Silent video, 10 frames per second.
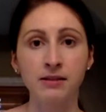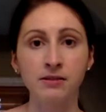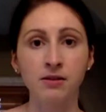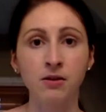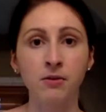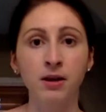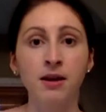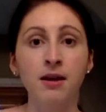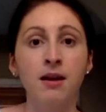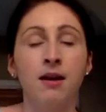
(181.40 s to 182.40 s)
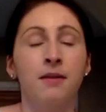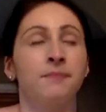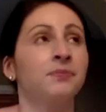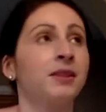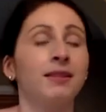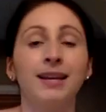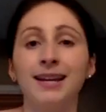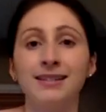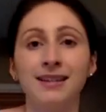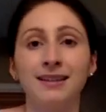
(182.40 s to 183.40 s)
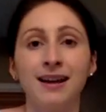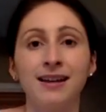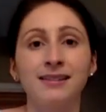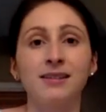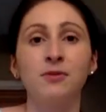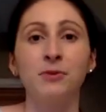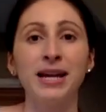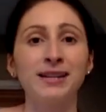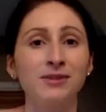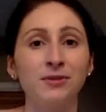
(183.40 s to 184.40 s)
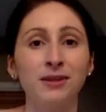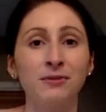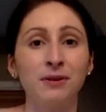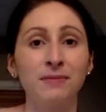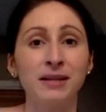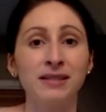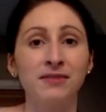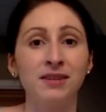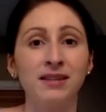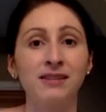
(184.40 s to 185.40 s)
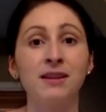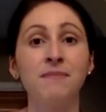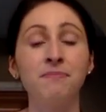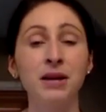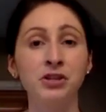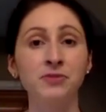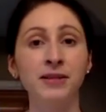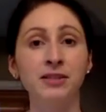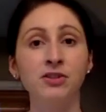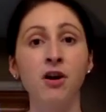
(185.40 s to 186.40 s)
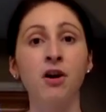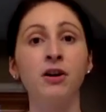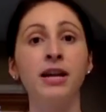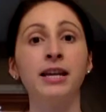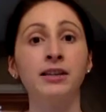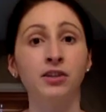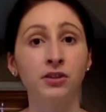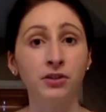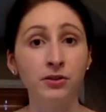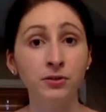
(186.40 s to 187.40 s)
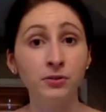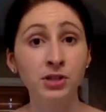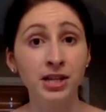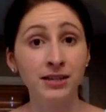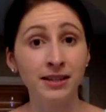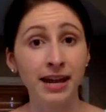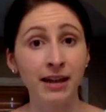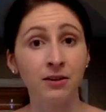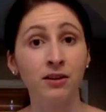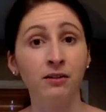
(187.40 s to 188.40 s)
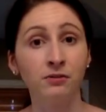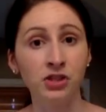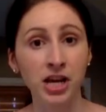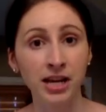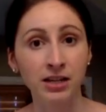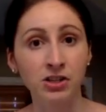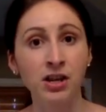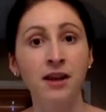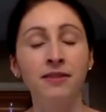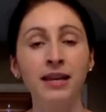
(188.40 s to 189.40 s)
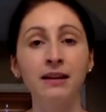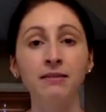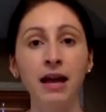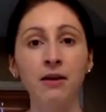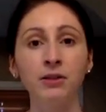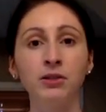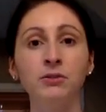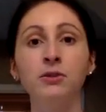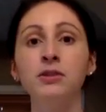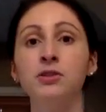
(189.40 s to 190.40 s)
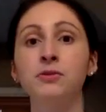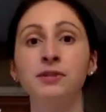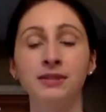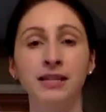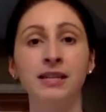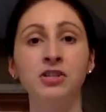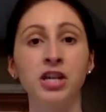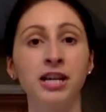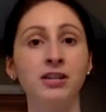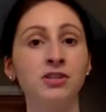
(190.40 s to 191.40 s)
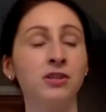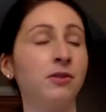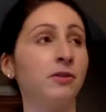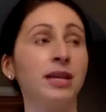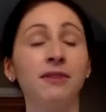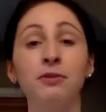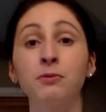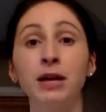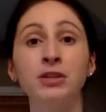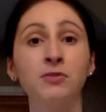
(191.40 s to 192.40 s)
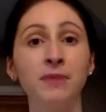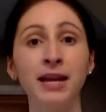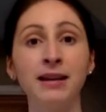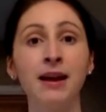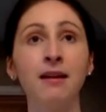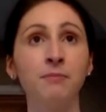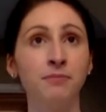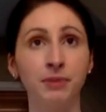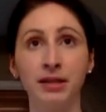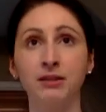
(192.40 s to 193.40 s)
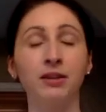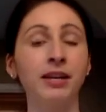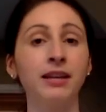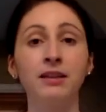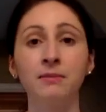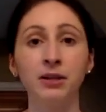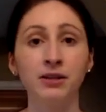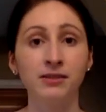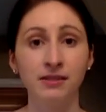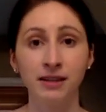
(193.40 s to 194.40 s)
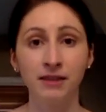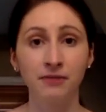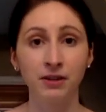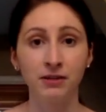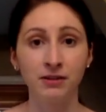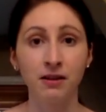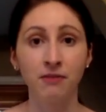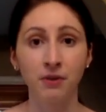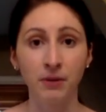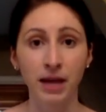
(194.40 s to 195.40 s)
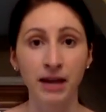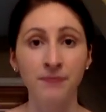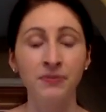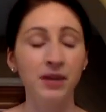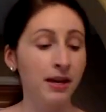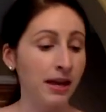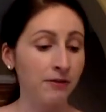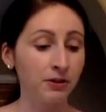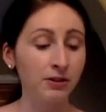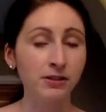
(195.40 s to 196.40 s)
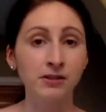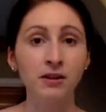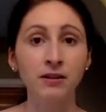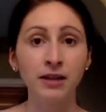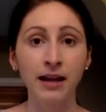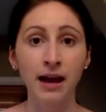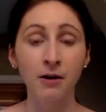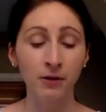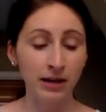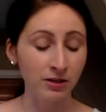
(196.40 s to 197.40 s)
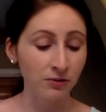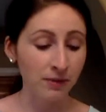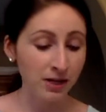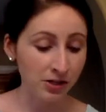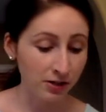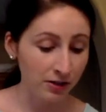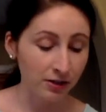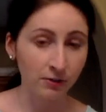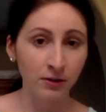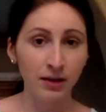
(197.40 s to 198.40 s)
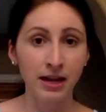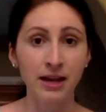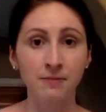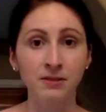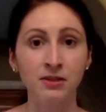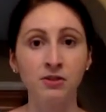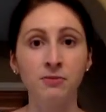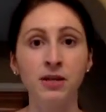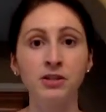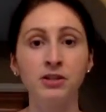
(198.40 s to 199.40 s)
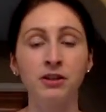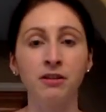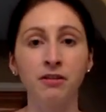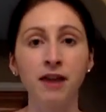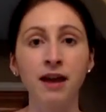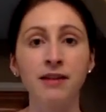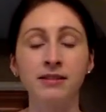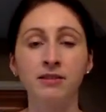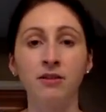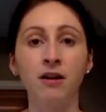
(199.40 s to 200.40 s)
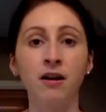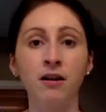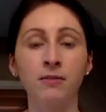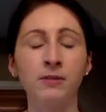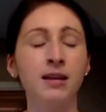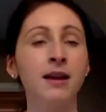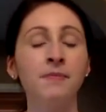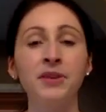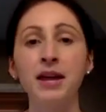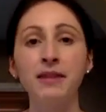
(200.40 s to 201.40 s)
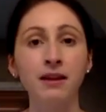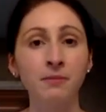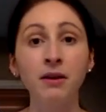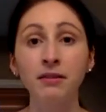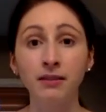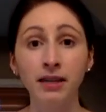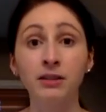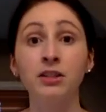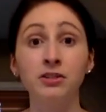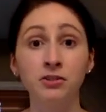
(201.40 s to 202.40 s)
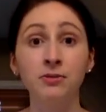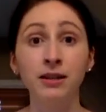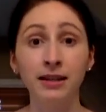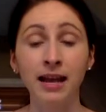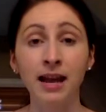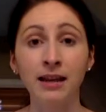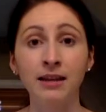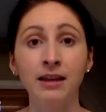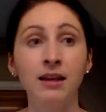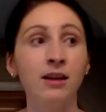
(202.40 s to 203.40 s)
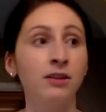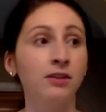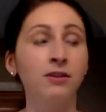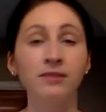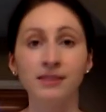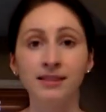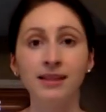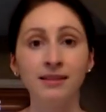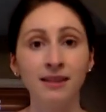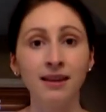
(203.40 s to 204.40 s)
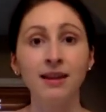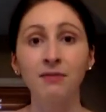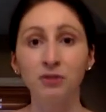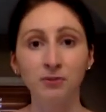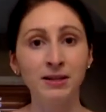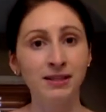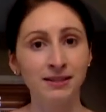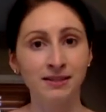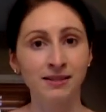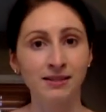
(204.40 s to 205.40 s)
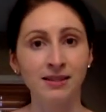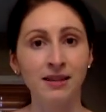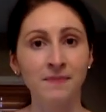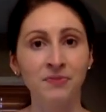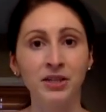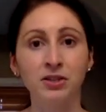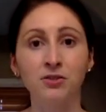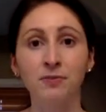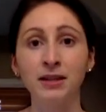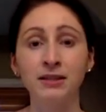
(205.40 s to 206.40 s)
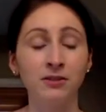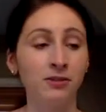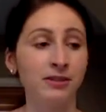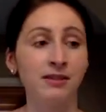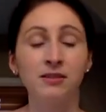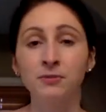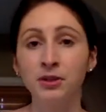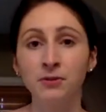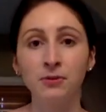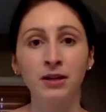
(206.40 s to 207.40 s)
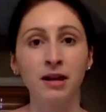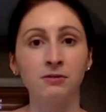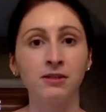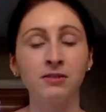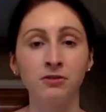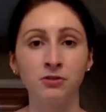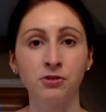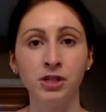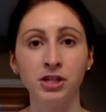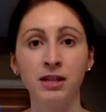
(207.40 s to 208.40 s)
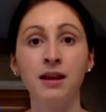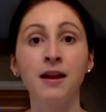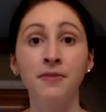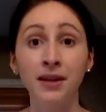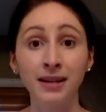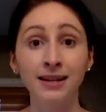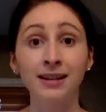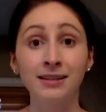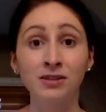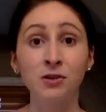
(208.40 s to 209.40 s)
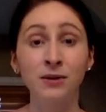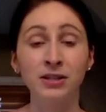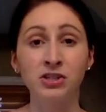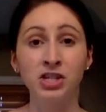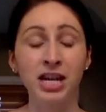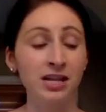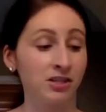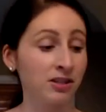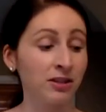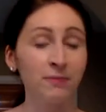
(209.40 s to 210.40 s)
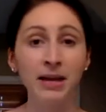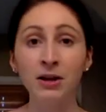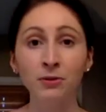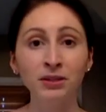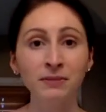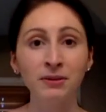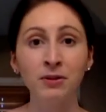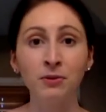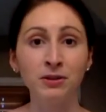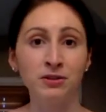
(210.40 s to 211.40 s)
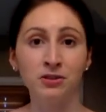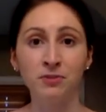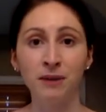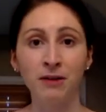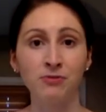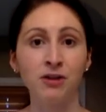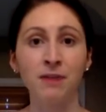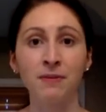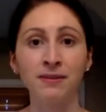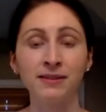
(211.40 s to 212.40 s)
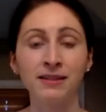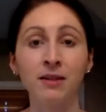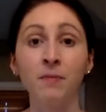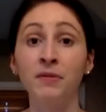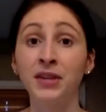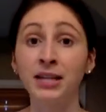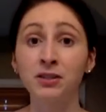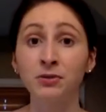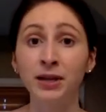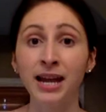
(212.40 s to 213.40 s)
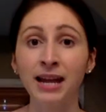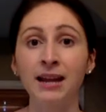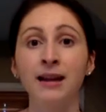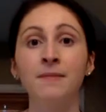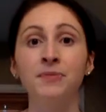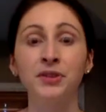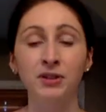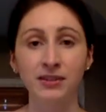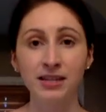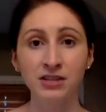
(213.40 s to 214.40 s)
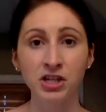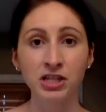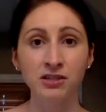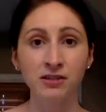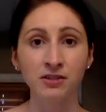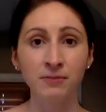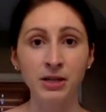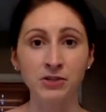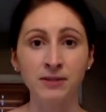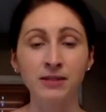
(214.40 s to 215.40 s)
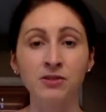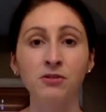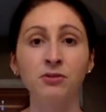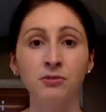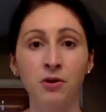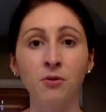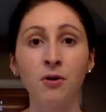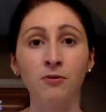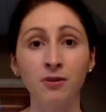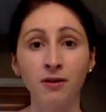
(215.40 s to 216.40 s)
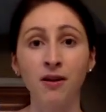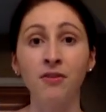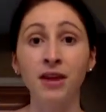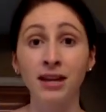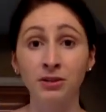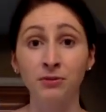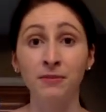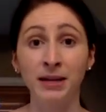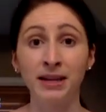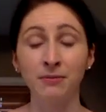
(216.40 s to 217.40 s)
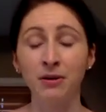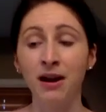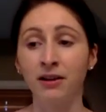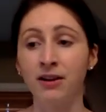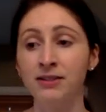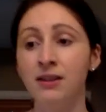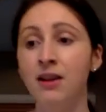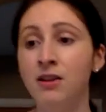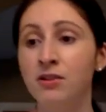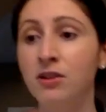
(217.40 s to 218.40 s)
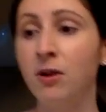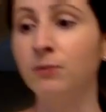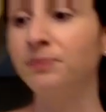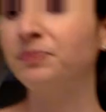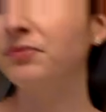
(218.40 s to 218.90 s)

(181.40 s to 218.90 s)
So like I said, guys, weight is only one piece of this. Measurements are a huge indicator of change. They allow you to see change even when you may not be looking in the mirror and seeing it for yourself, okay? If you're starting out and you measure your hips and you measure your thighs and your arms, and then a month later you do it again, you'll see that if you've been consistent and you've been, consistent with your workouts and your nutrition, that it is going to change. And there may only be a 1 to 2 pound drop on the scale, but that's okay. You're seeing changes in your measurements, so you know overall that you are making progress. So